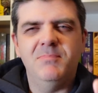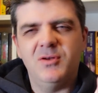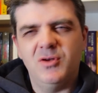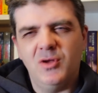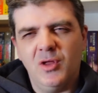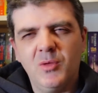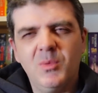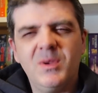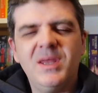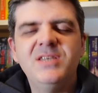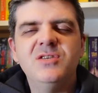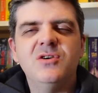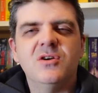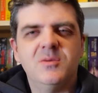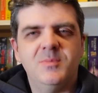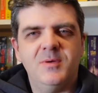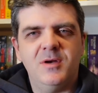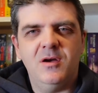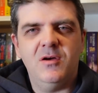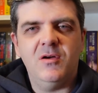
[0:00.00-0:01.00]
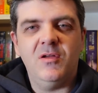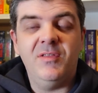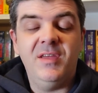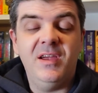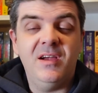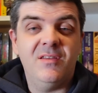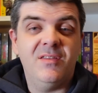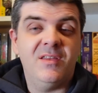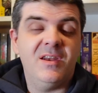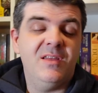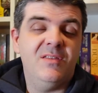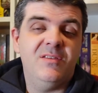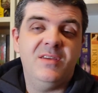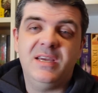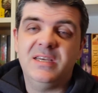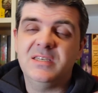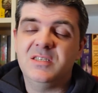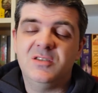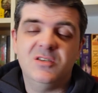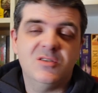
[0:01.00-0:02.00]
but another one I talked about earlier on the year that I
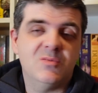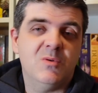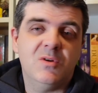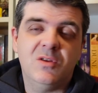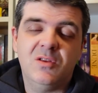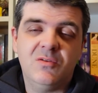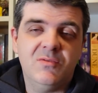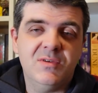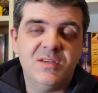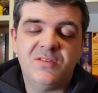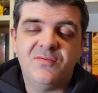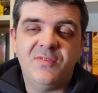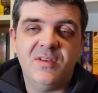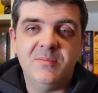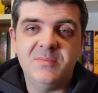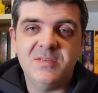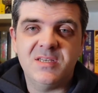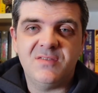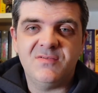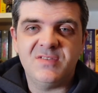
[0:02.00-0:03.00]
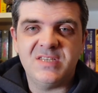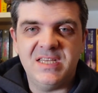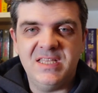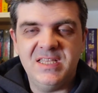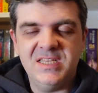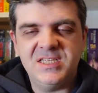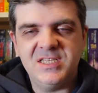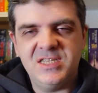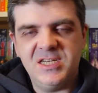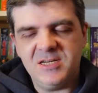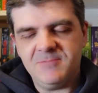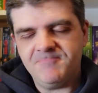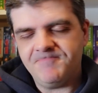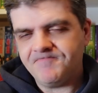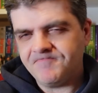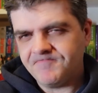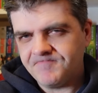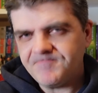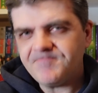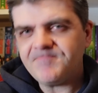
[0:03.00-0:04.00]
think is just one of the greatest films that I've seen this year
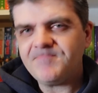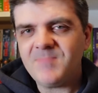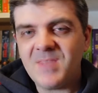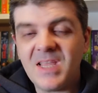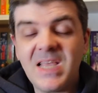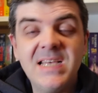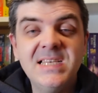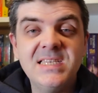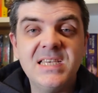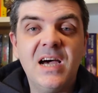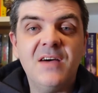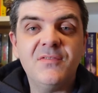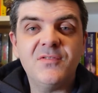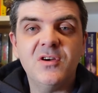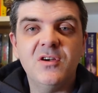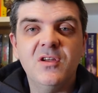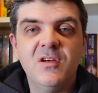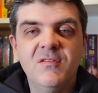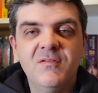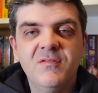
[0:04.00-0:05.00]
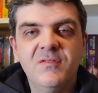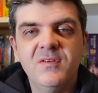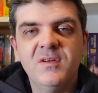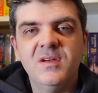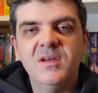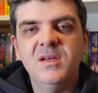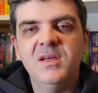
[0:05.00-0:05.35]
is After Love.